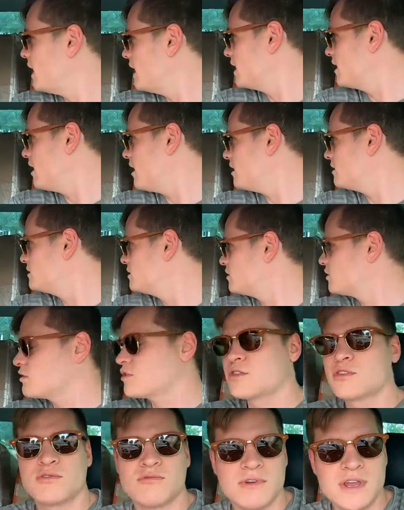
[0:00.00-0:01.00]
got
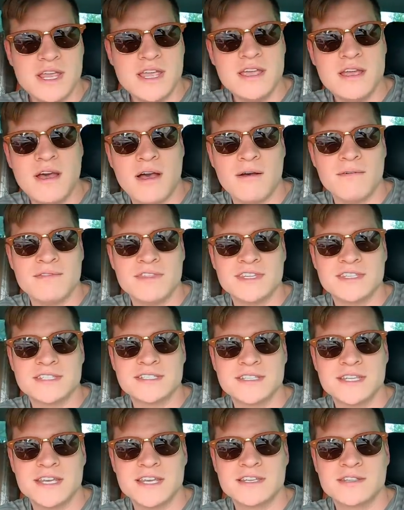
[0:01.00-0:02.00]
three of the
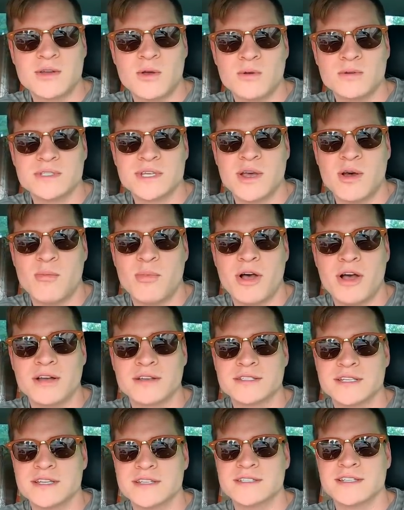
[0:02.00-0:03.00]
six wholesale
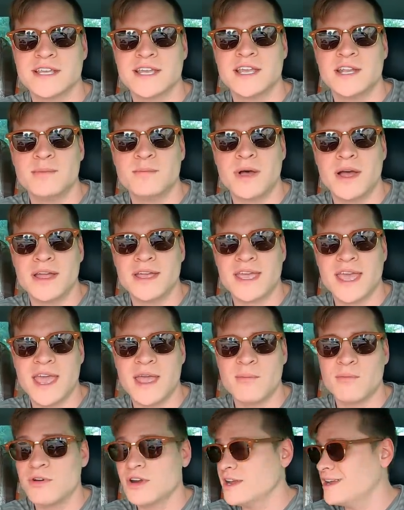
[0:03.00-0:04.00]
boxes in my
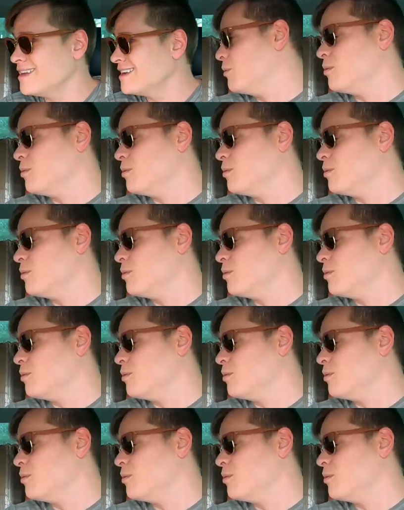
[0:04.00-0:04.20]
Camry.